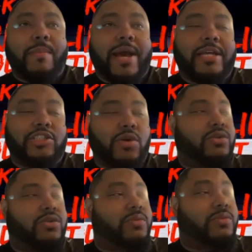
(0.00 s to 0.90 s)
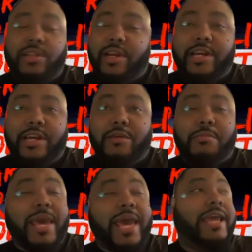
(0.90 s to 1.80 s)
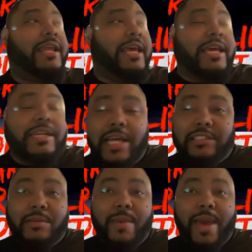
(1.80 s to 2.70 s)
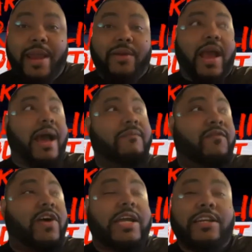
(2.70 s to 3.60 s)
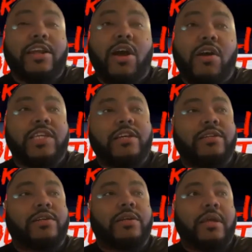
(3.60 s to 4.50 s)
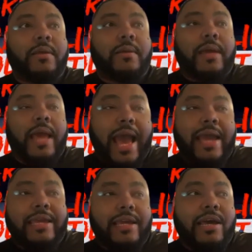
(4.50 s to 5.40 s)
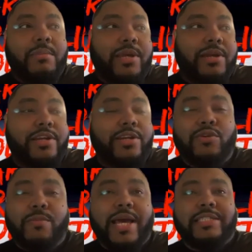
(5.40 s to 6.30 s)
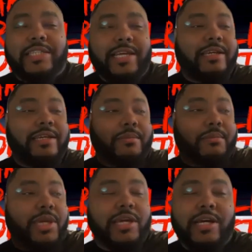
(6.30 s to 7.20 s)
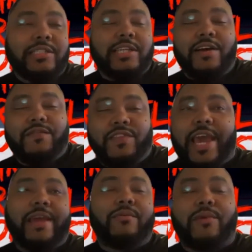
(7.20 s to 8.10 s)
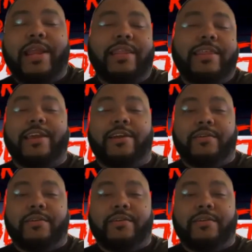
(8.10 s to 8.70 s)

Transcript: try my jokes, whether they're good or bad. Doesn't matter. I'm fucking Dolph Ziggler. I can come here and do my shtick because of that right there.